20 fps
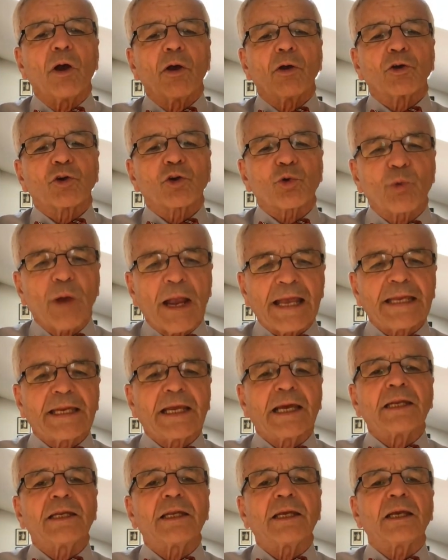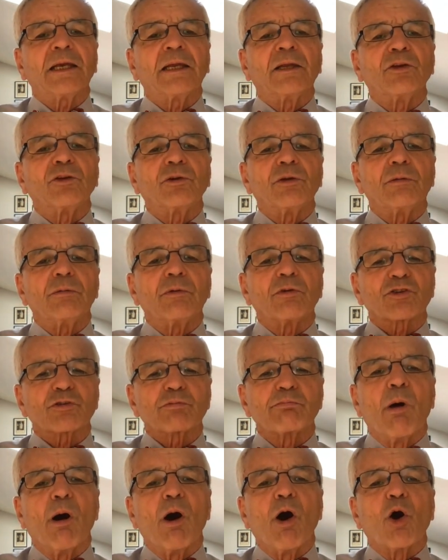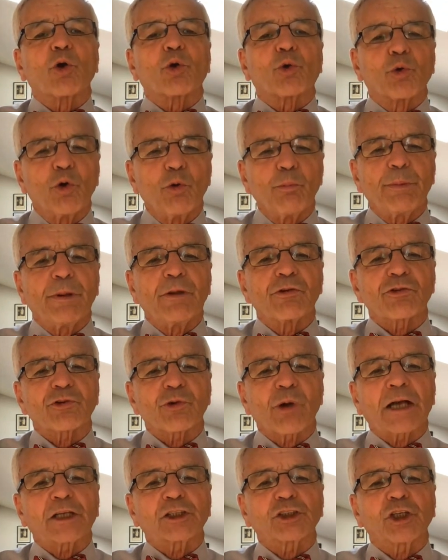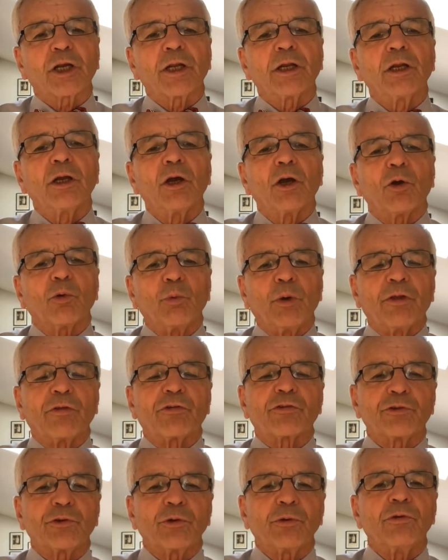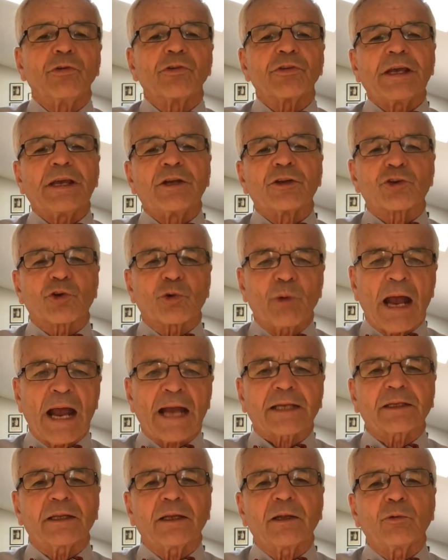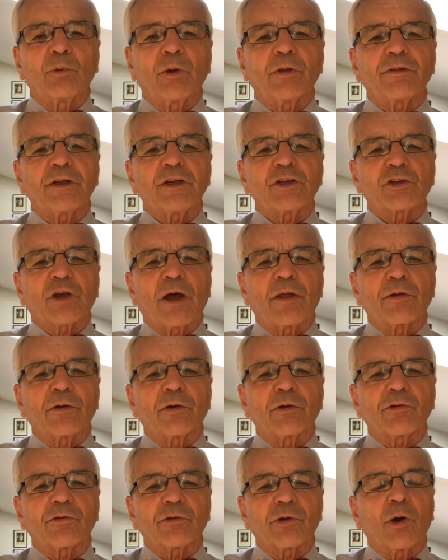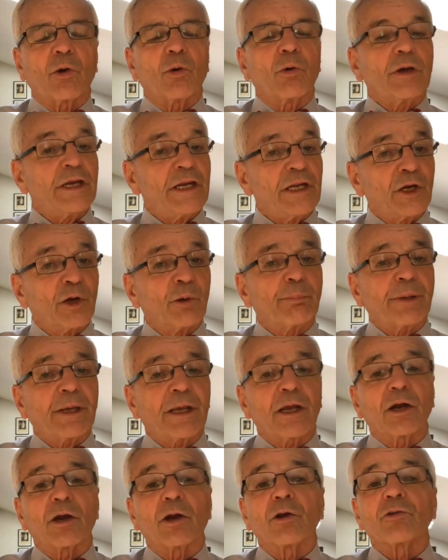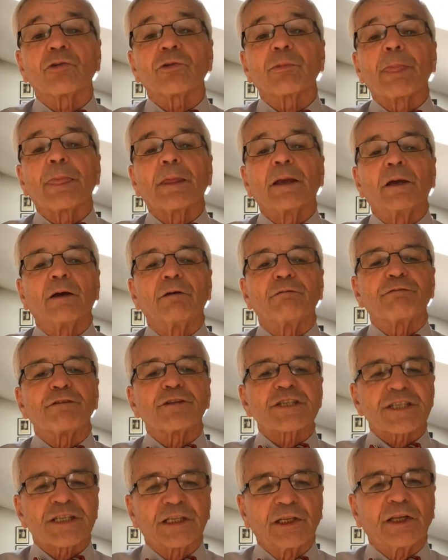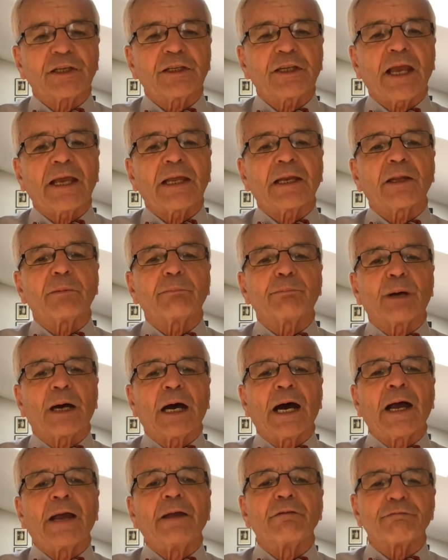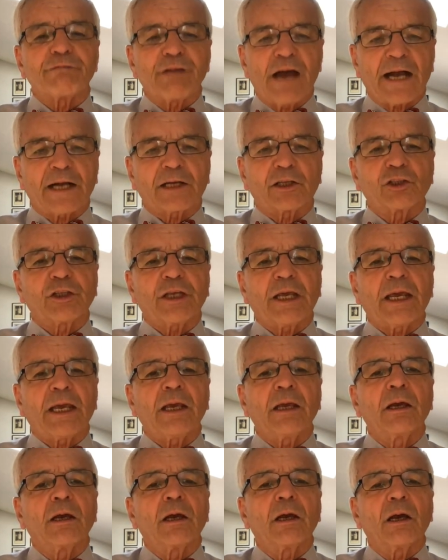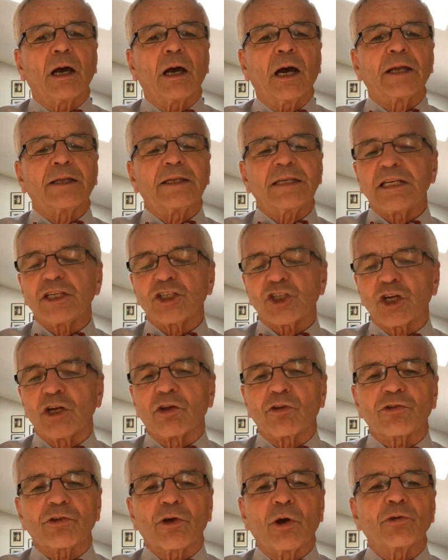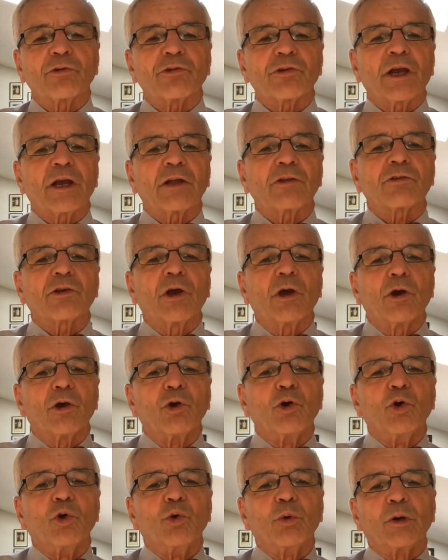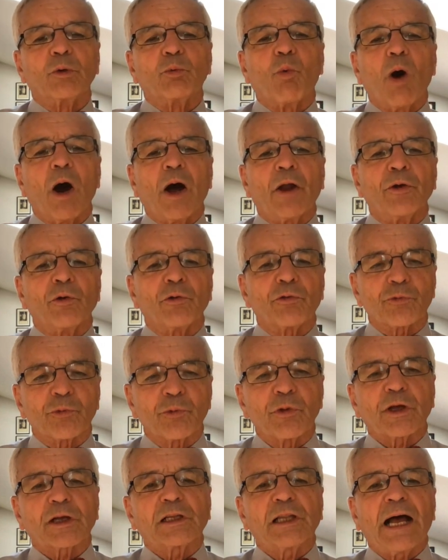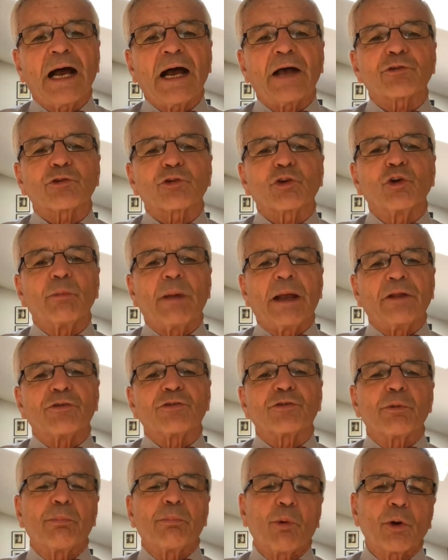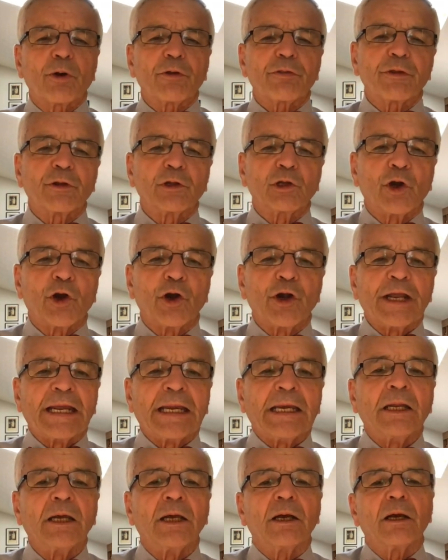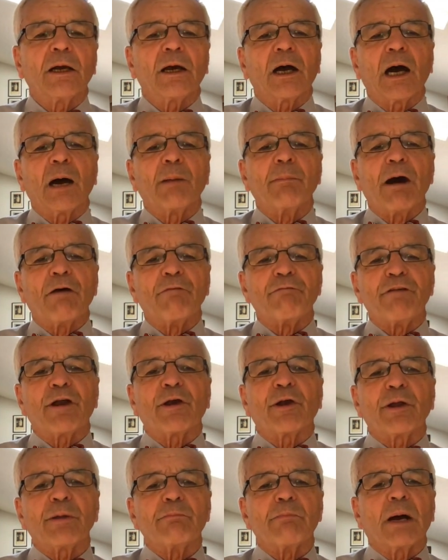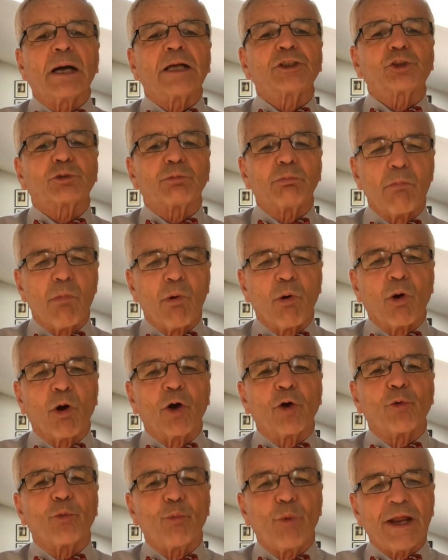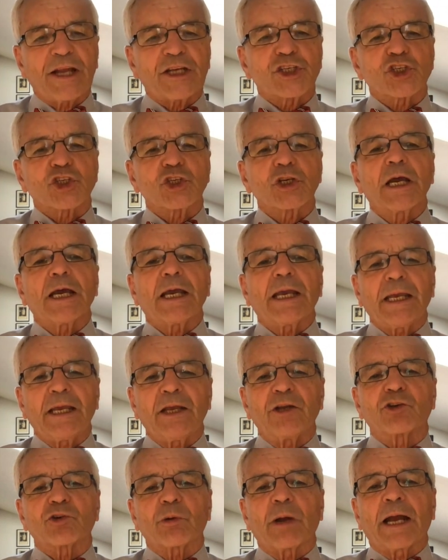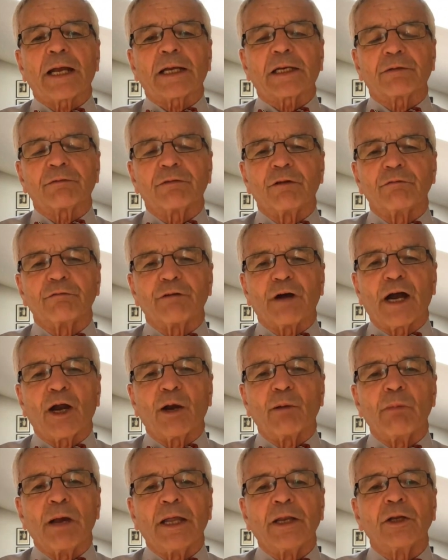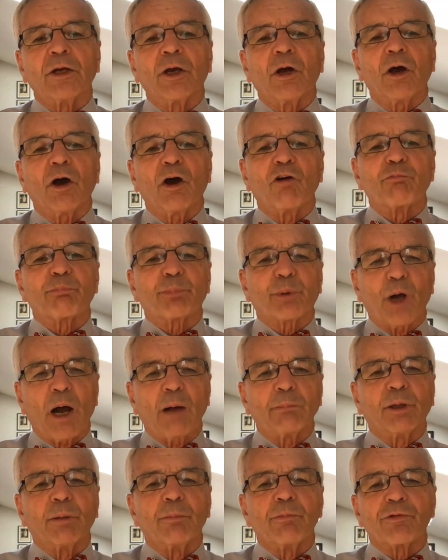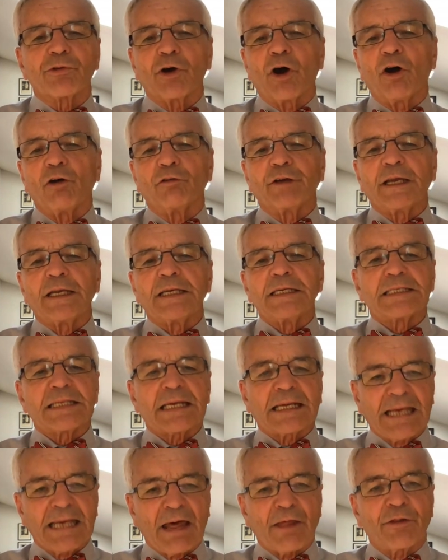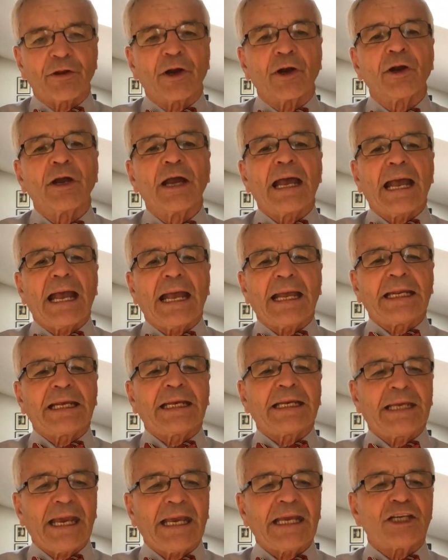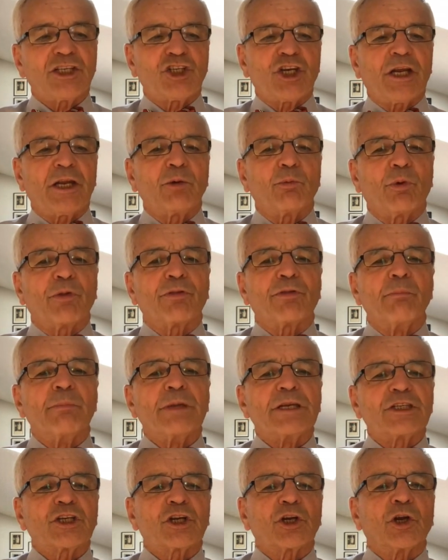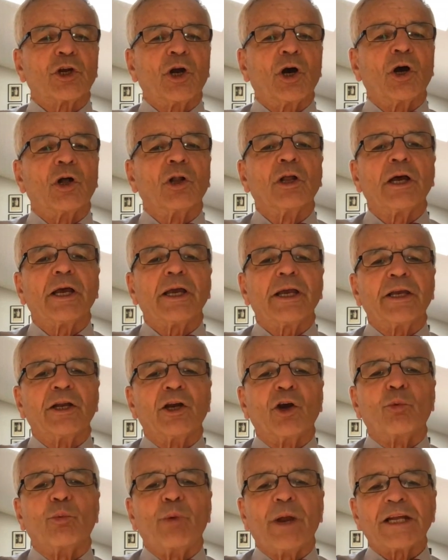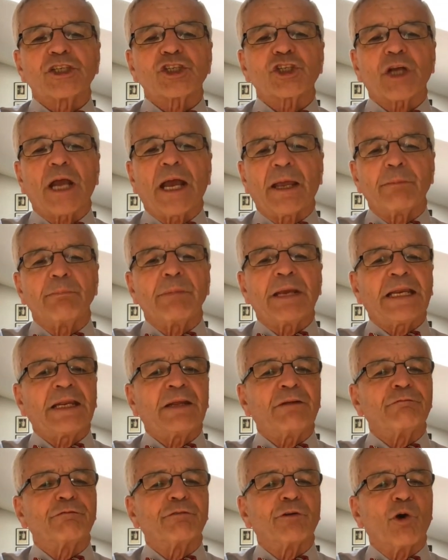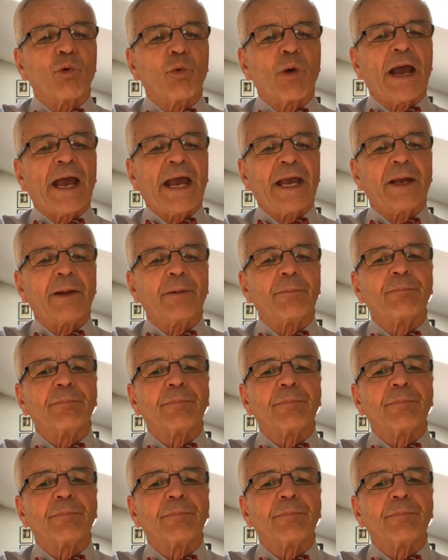created in small group instruction with students interacting with each other, so near peers, facilitated by faculty, teaching associates who would wander through the classroom and support the learning, a very much more rich, interactive environment of problem solving together and engaging with the material in a rich and meaningful way.